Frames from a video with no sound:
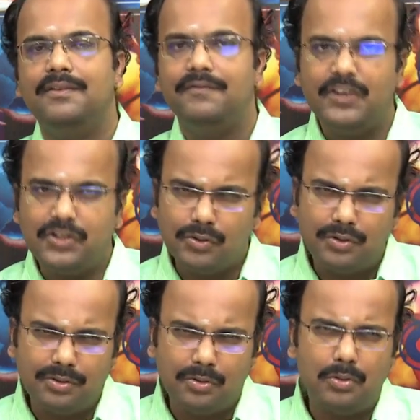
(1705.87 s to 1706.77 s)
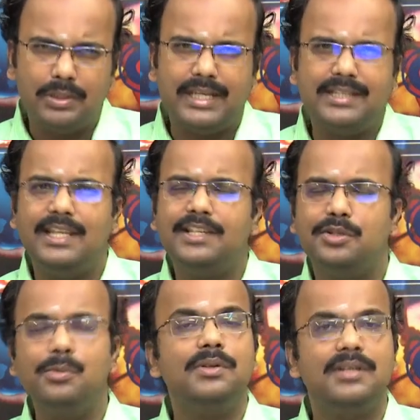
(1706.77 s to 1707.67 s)
we should know these things
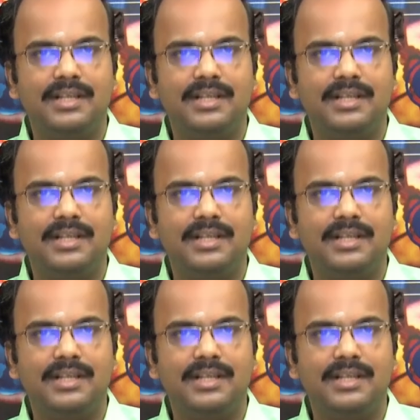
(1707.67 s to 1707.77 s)
to